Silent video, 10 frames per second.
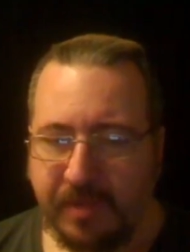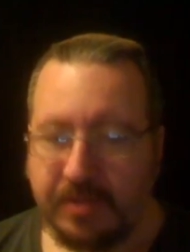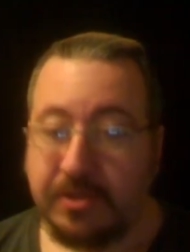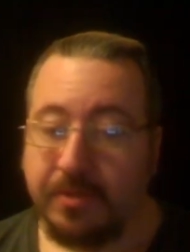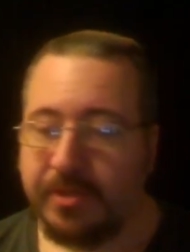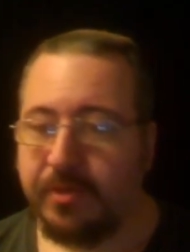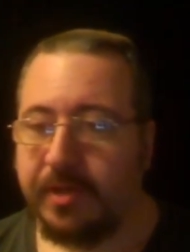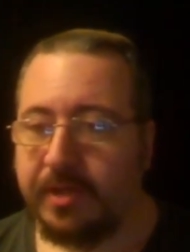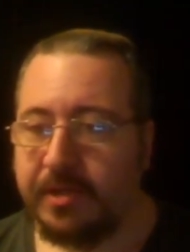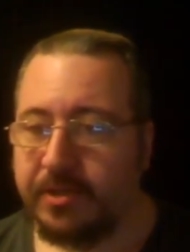So
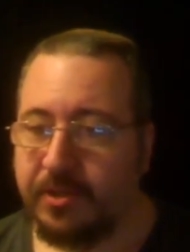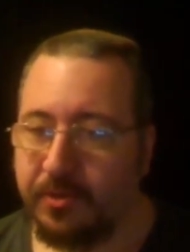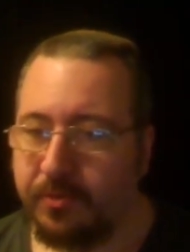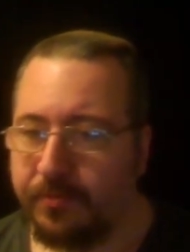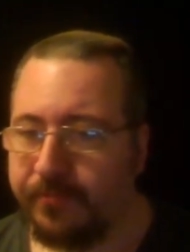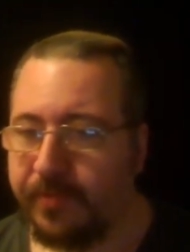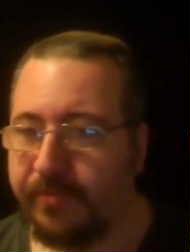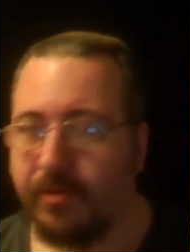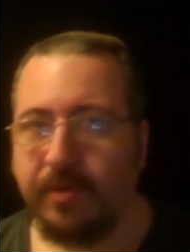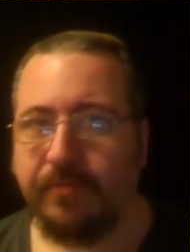between these two,
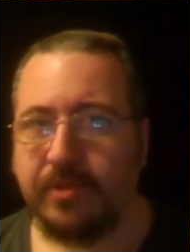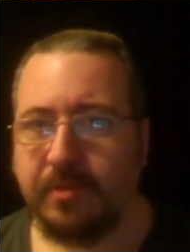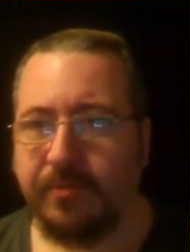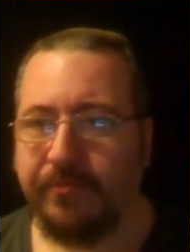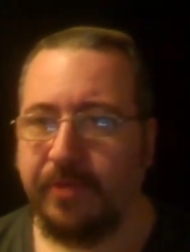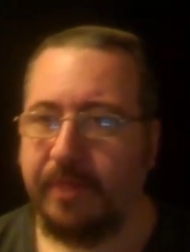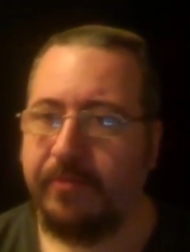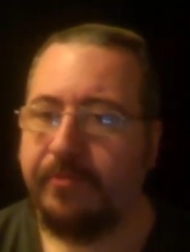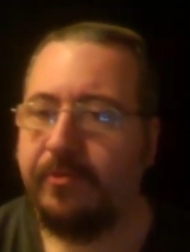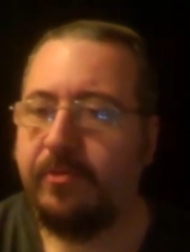if you're looking for something
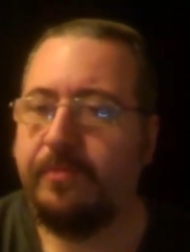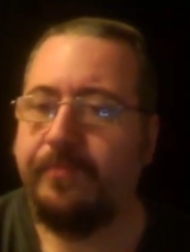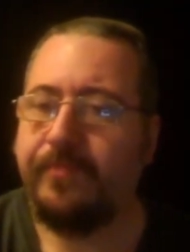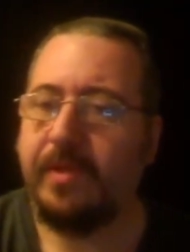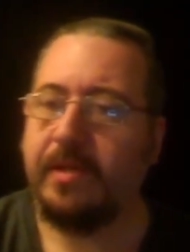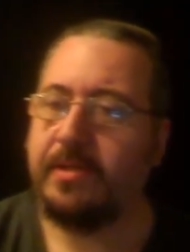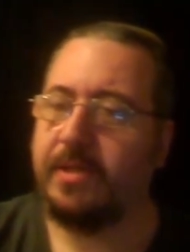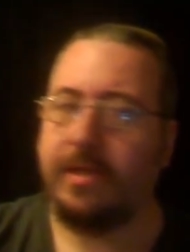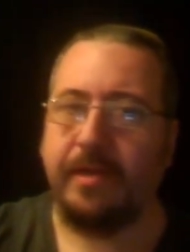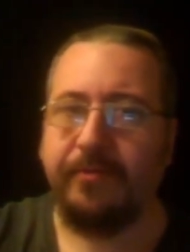flavorful, I'd
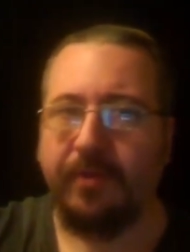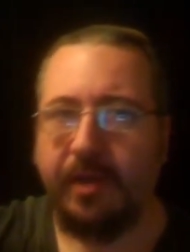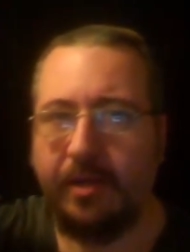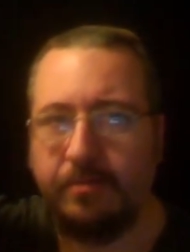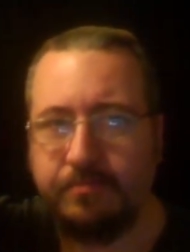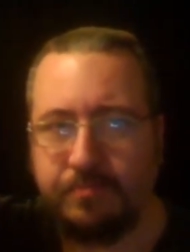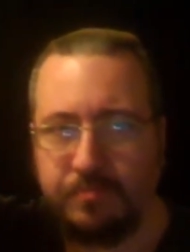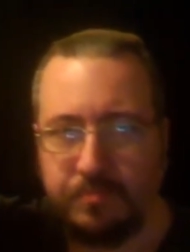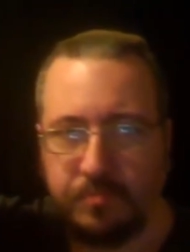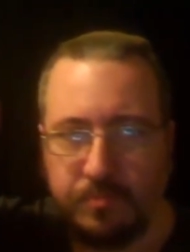say definitely
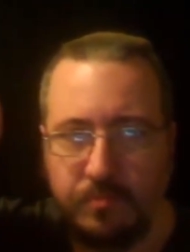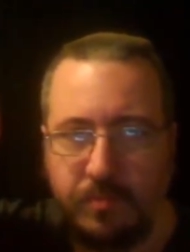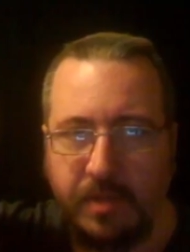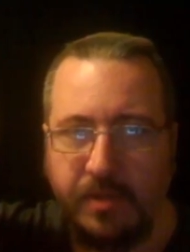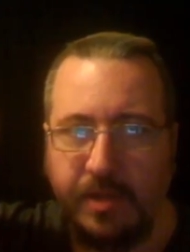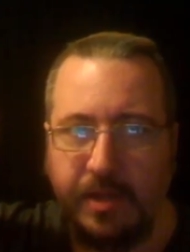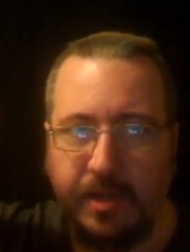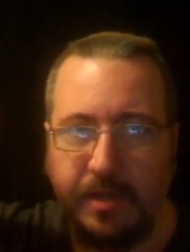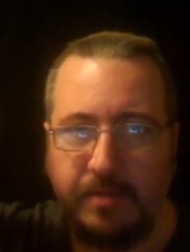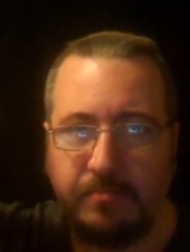
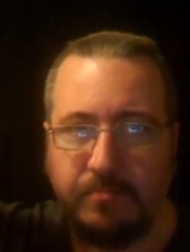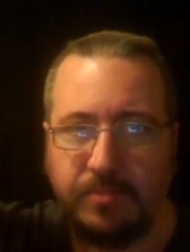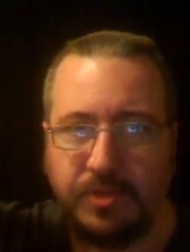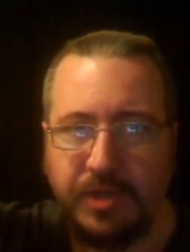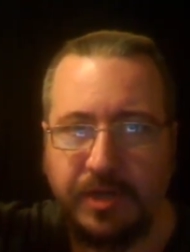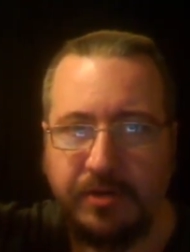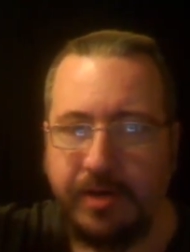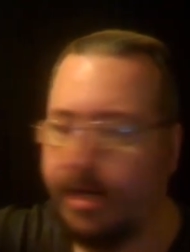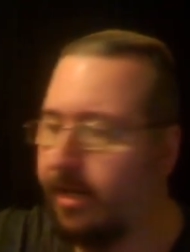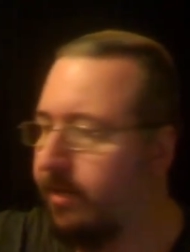the cheddar
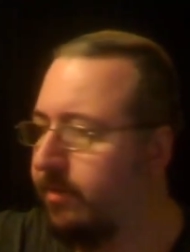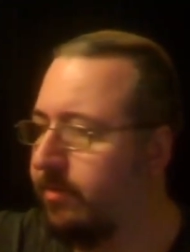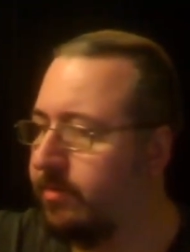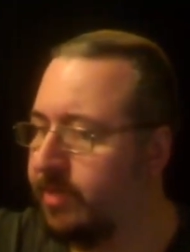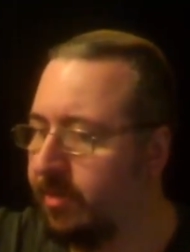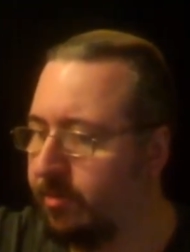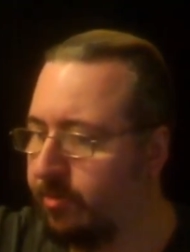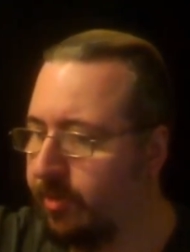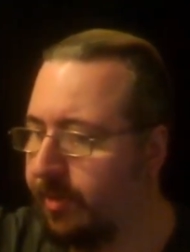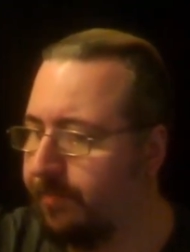and sour
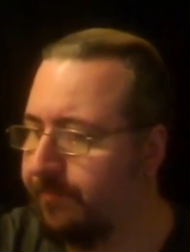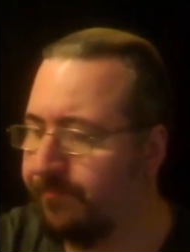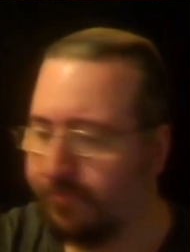cream.